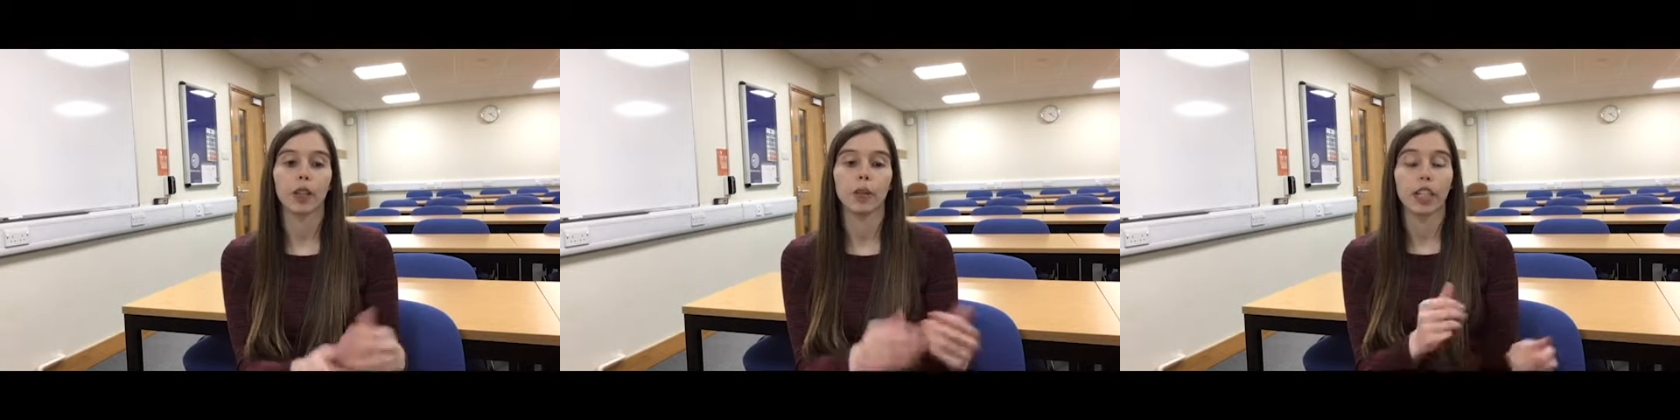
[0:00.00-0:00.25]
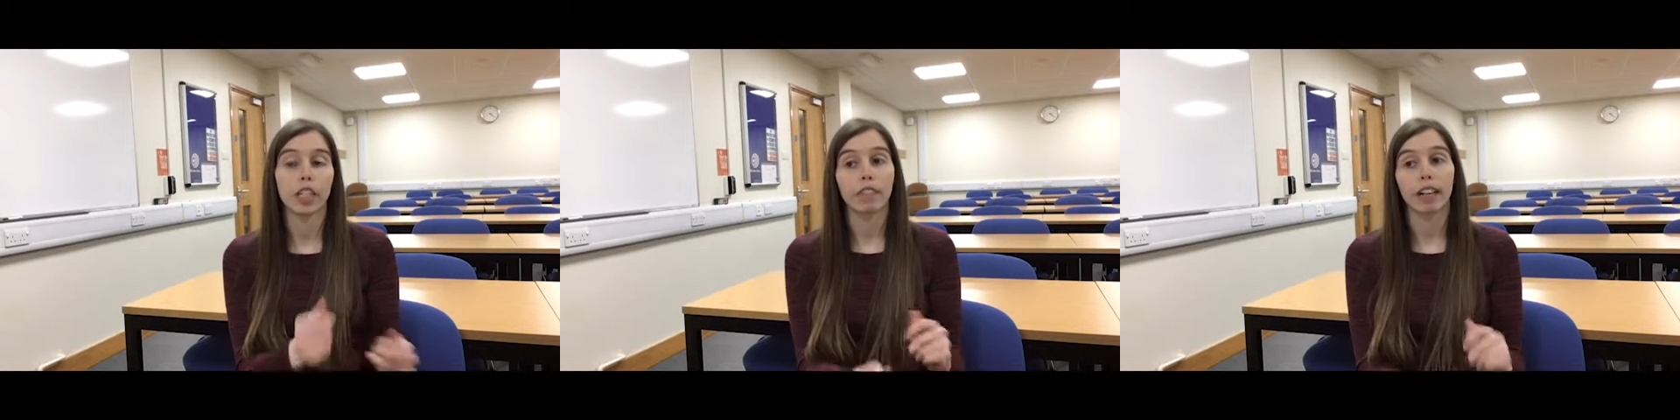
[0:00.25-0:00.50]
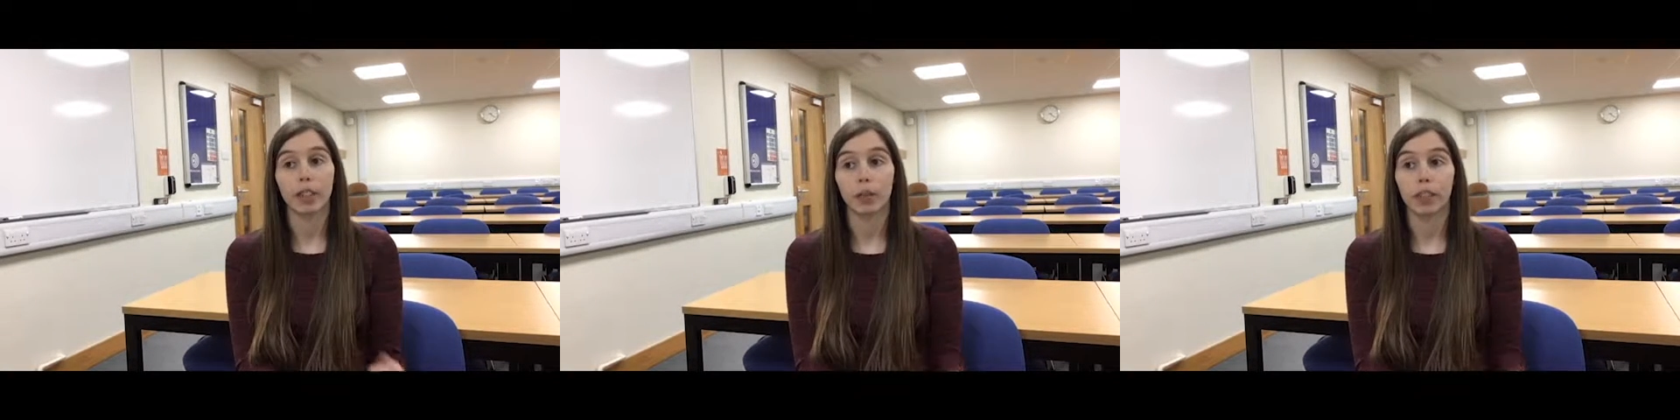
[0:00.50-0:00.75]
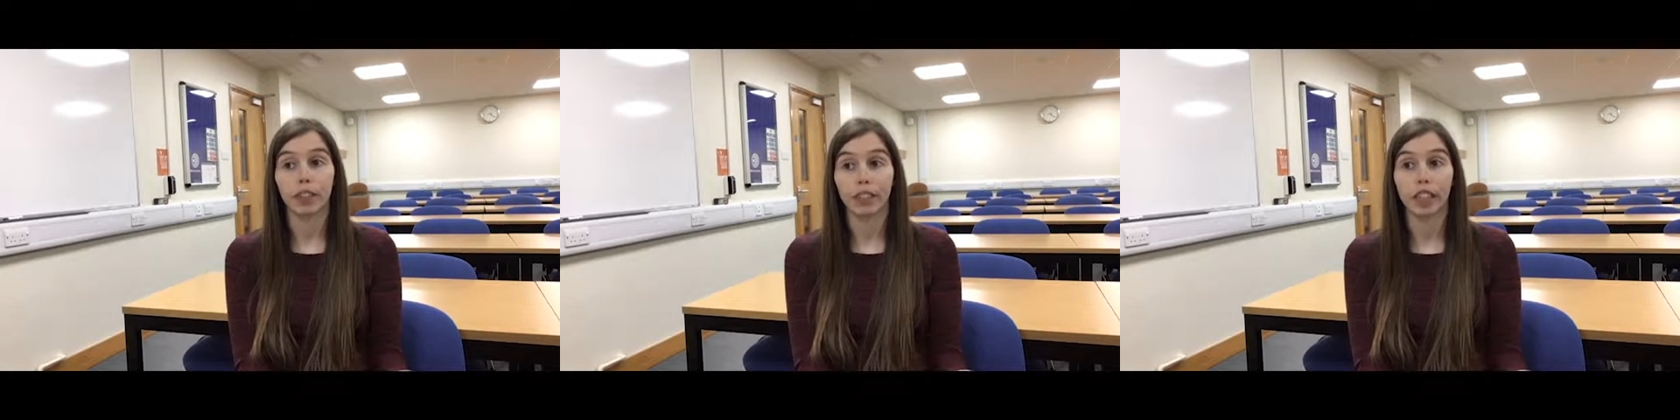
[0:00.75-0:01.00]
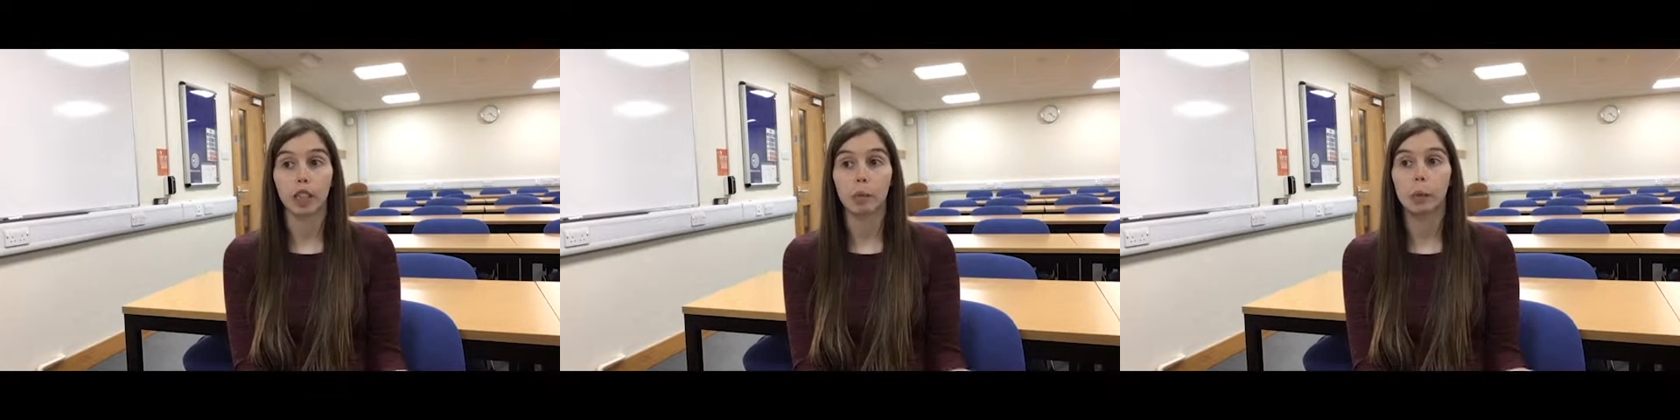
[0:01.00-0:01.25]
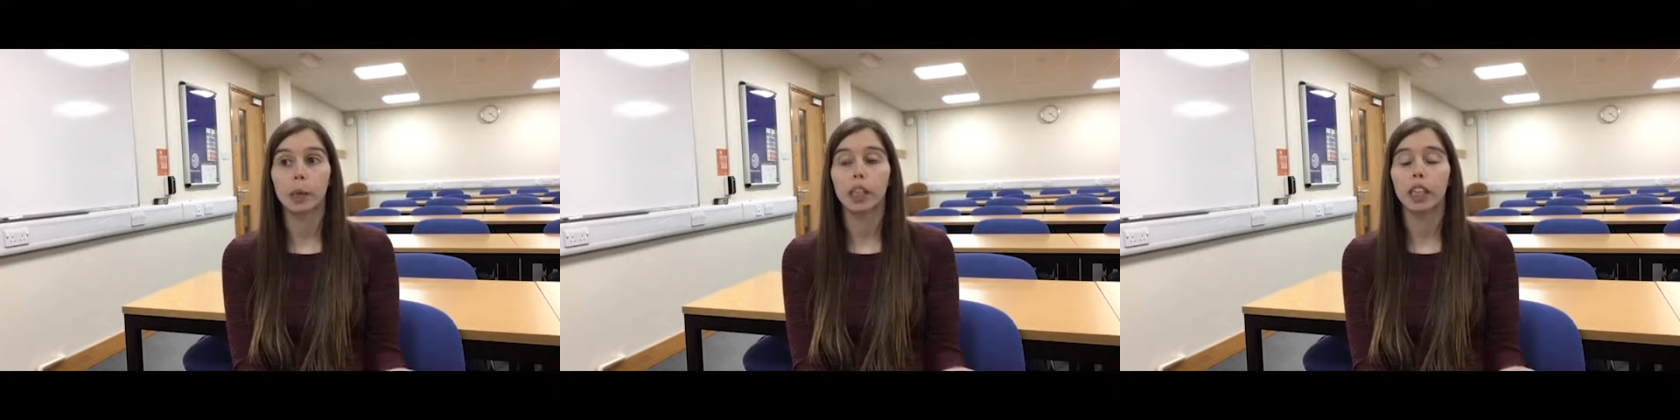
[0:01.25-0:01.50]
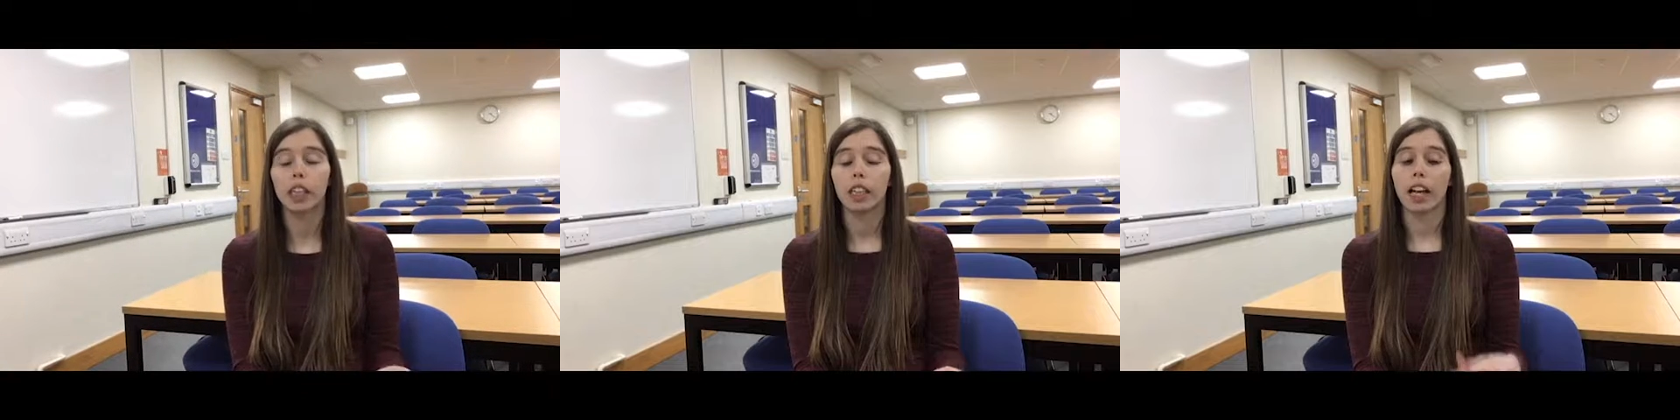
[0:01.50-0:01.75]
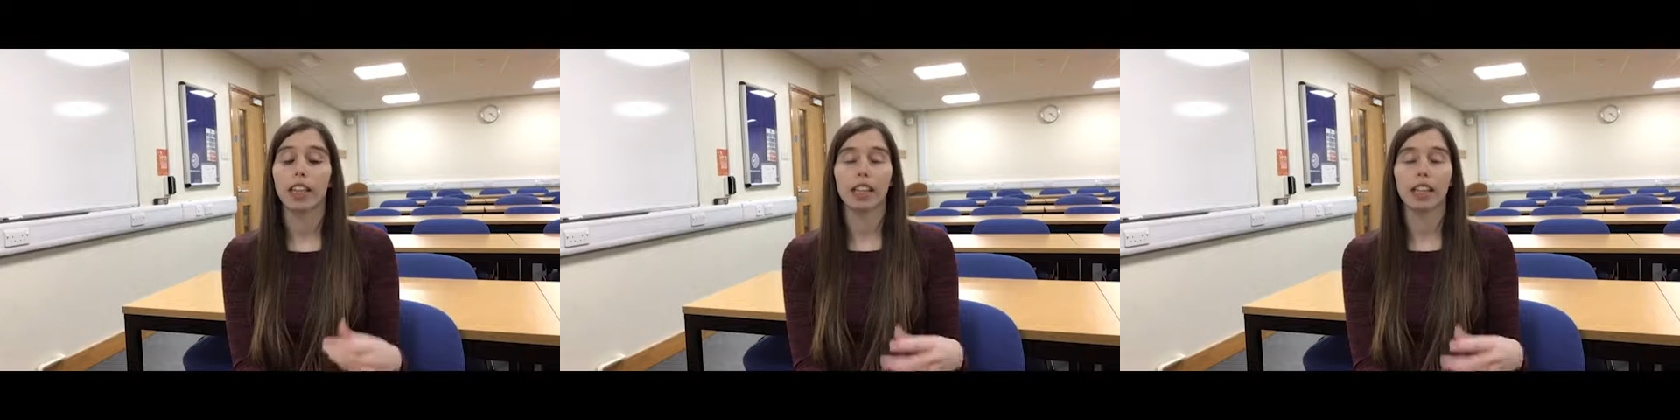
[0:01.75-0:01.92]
how you would interact with Facebook.